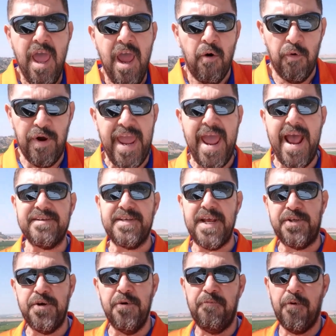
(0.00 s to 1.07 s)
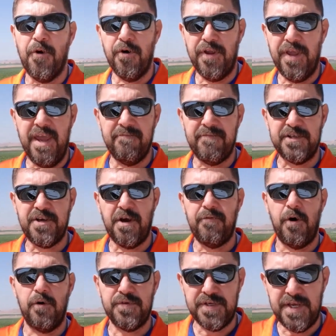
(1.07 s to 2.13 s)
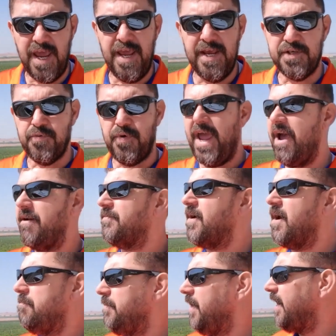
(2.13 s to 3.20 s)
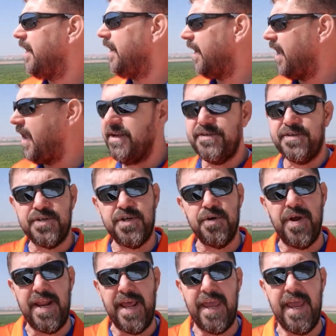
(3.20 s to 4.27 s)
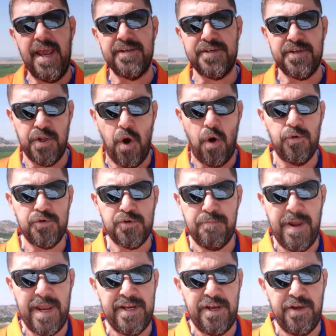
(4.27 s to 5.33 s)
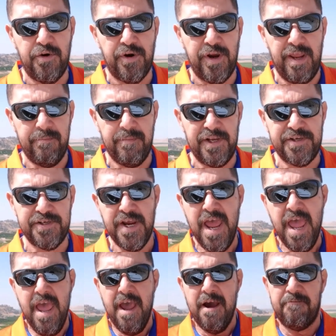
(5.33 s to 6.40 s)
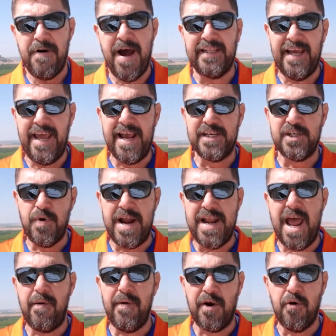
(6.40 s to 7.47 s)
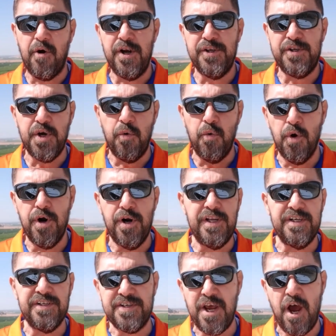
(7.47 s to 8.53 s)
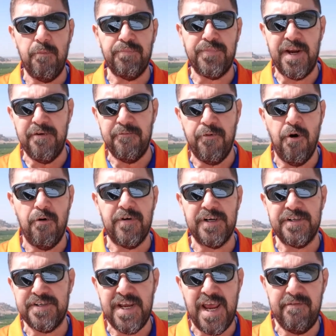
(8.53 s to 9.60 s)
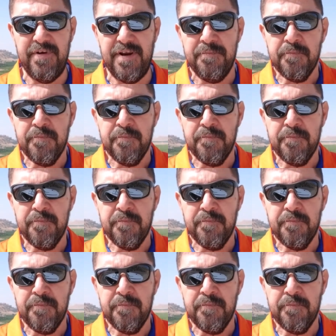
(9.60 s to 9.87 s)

We ask that you forgive us of our sins we have committed against you and against those made in your image. Father, I ask right now, according to your word in Psalm 34, verse 7,